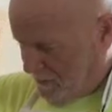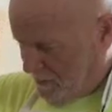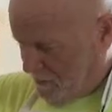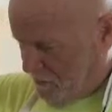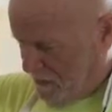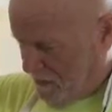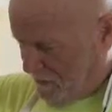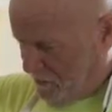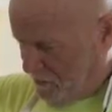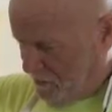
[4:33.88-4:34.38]
I
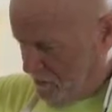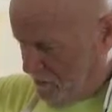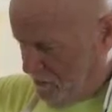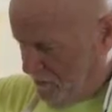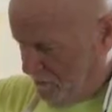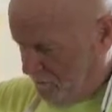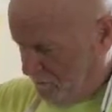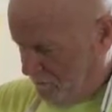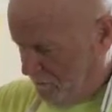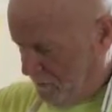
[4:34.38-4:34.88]
don't have any
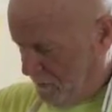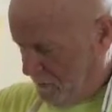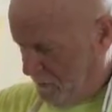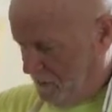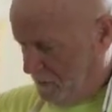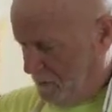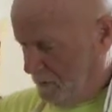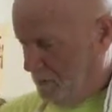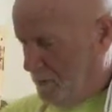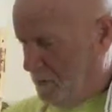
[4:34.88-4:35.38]
pepper,
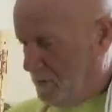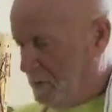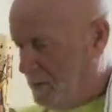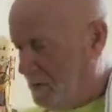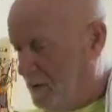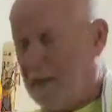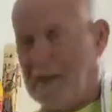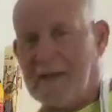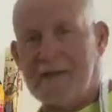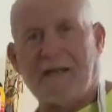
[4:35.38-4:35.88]

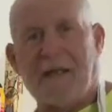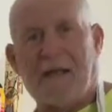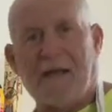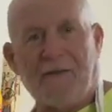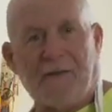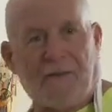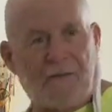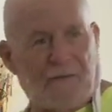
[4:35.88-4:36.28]
and